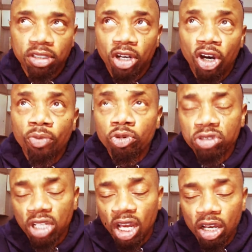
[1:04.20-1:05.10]
almost
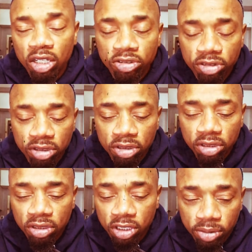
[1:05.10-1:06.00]
900
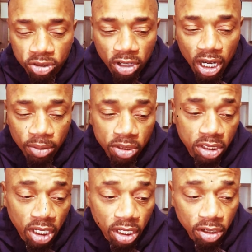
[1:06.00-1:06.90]
subscribers
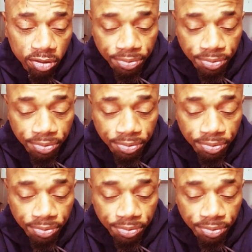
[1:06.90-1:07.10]
now.